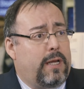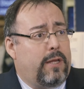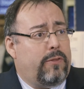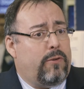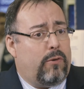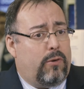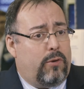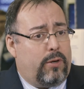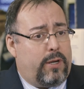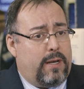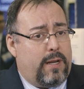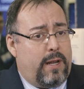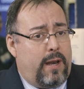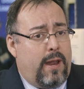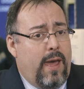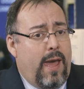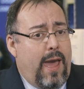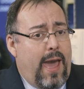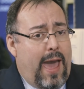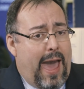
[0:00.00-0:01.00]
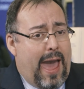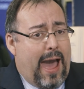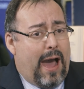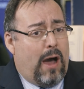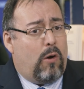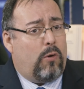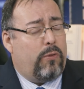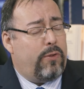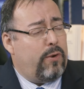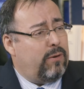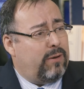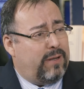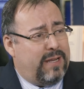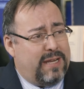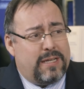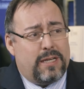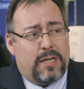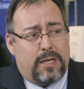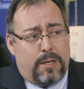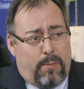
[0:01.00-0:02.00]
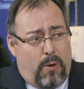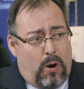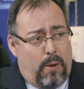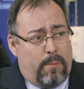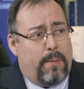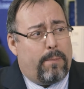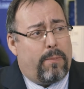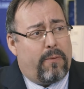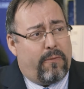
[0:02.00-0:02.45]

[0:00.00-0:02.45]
and they're looking at how their lending department